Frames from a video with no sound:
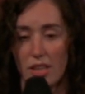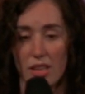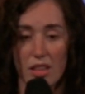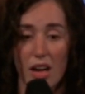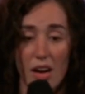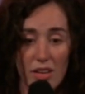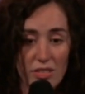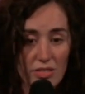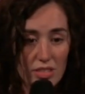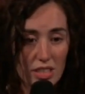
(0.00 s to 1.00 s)

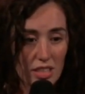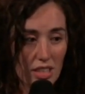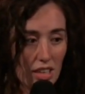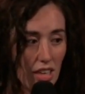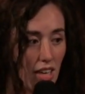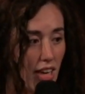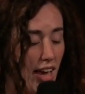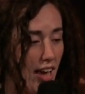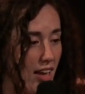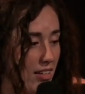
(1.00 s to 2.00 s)
loved,
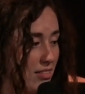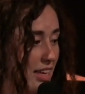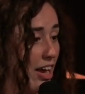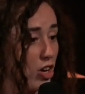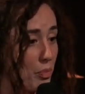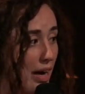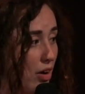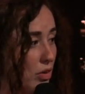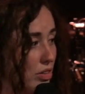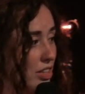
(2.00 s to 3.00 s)
cared
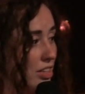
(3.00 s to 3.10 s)
about,